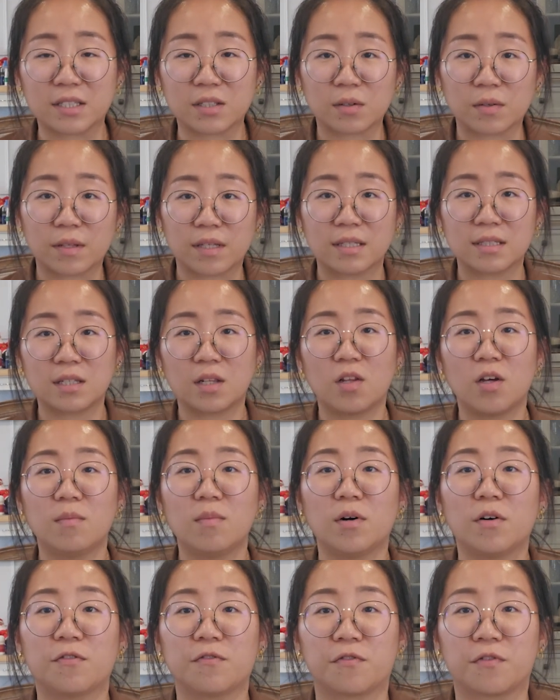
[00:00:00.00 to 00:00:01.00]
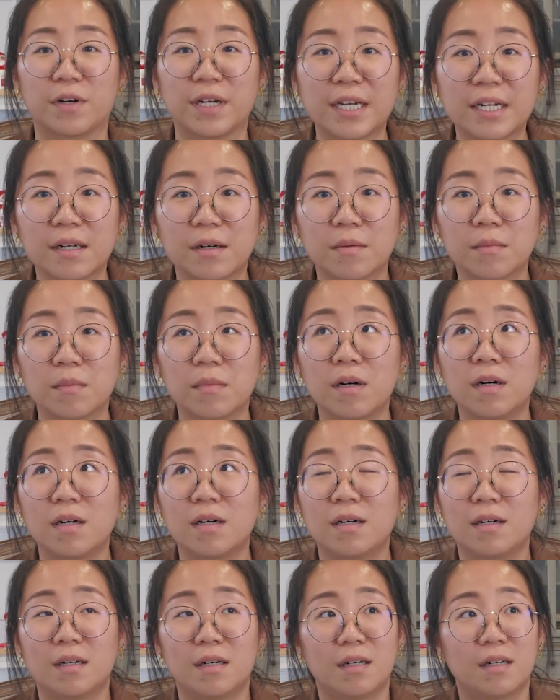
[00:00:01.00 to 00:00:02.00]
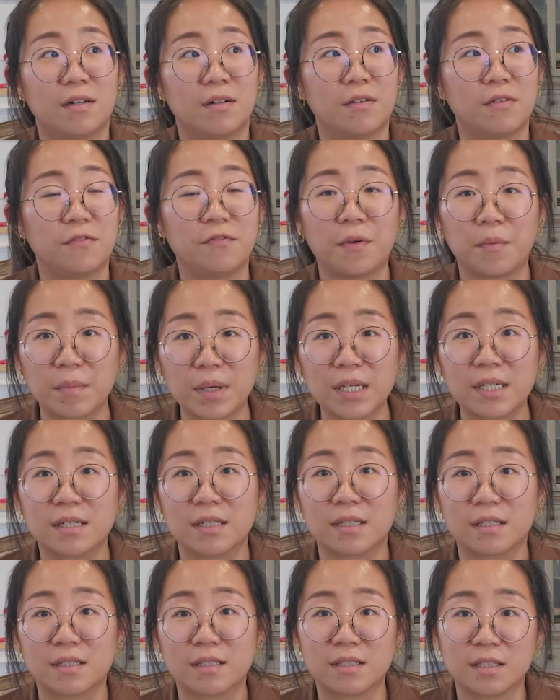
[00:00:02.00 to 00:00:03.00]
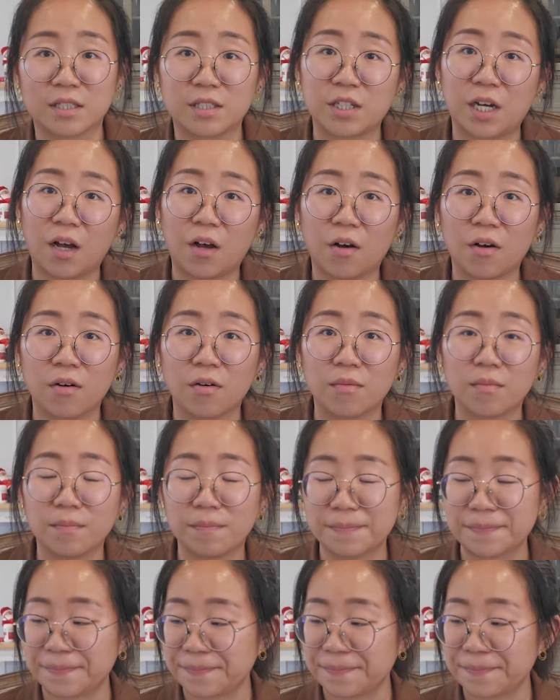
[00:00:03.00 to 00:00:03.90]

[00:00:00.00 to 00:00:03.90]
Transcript: So there's a lot more freedom for me to stitch at home.